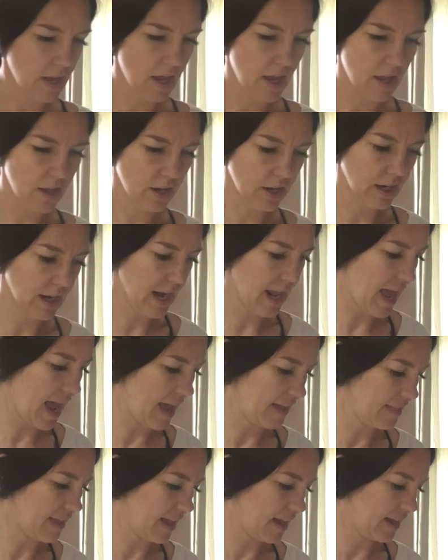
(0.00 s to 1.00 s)
And you're gonna
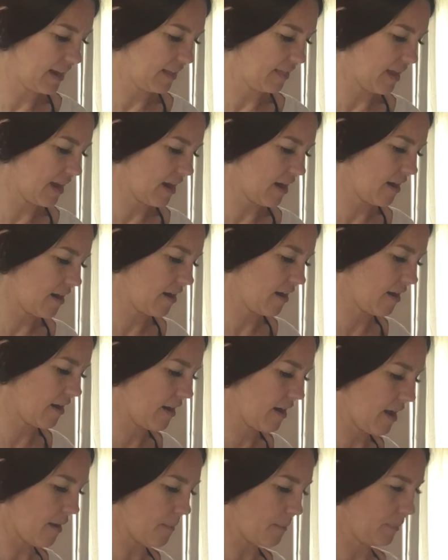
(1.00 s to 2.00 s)
add that in there
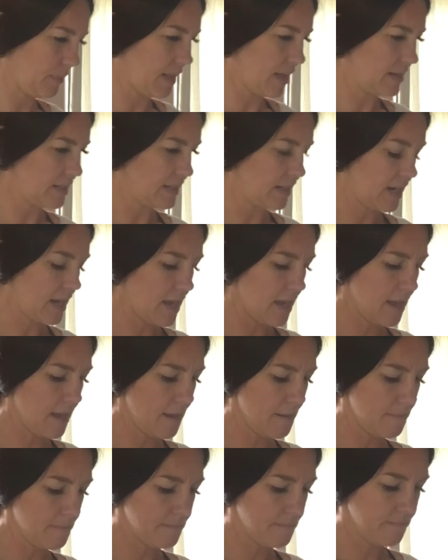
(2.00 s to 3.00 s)
and blend it
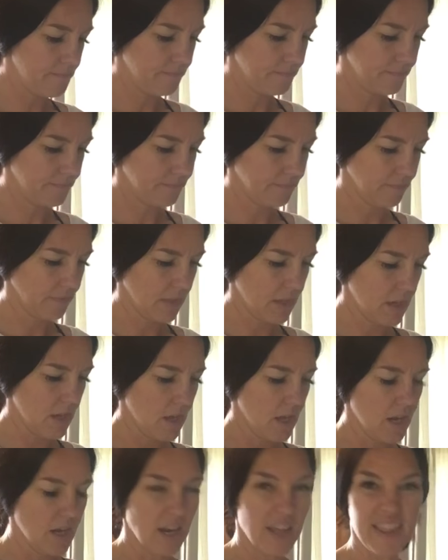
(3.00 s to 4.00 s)
up.
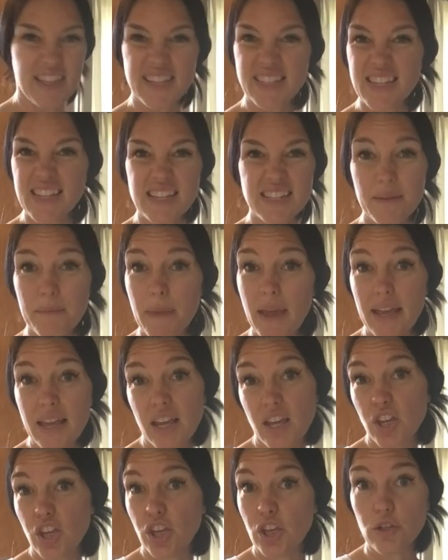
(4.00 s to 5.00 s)
And this doesn't make
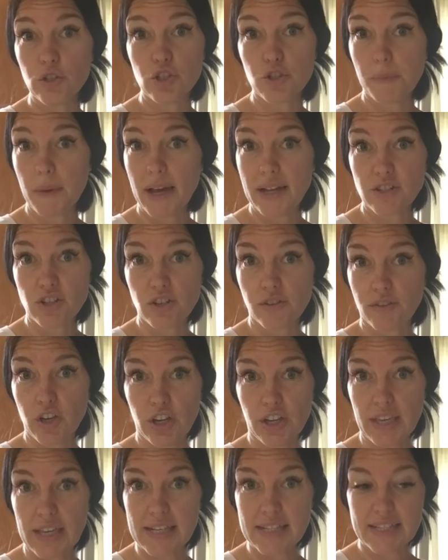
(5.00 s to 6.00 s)
a huge batch of
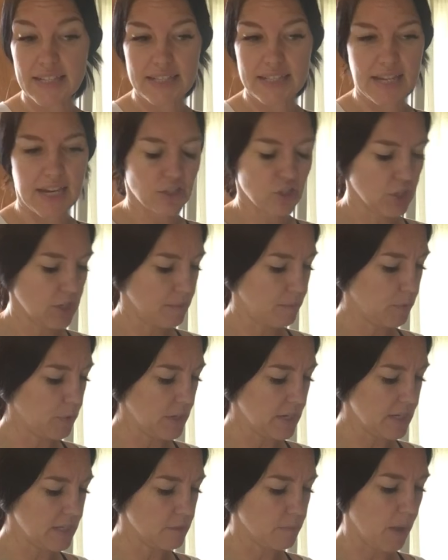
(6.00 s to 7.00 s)
cookies, it's actually
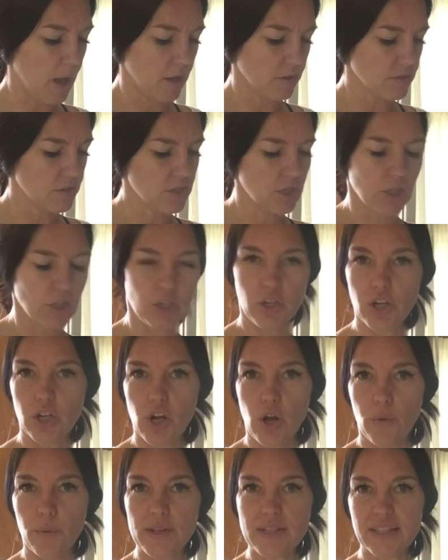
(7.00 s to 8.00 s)
pretty small, so you could
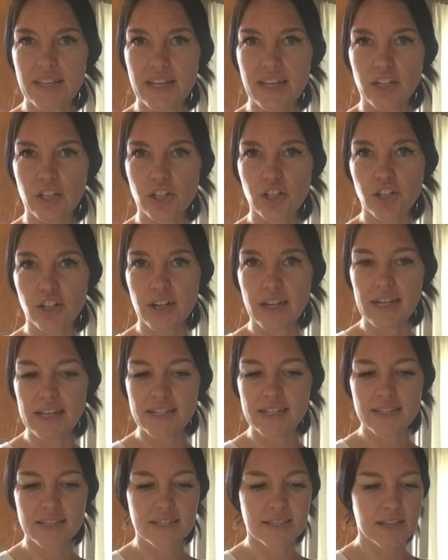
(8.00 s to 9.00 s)
always
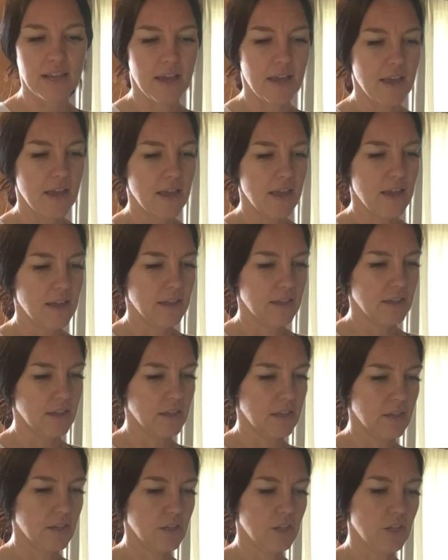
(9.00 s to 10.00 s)
increase
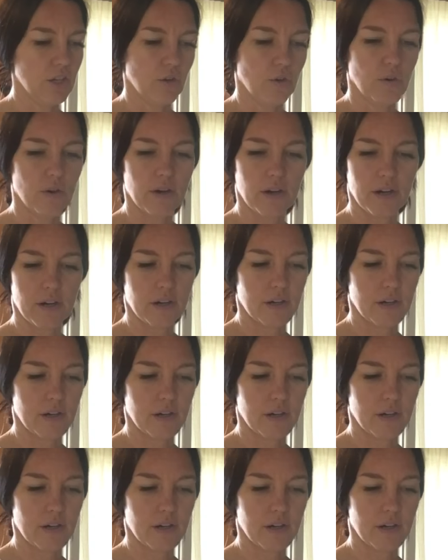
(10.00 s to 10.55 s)
your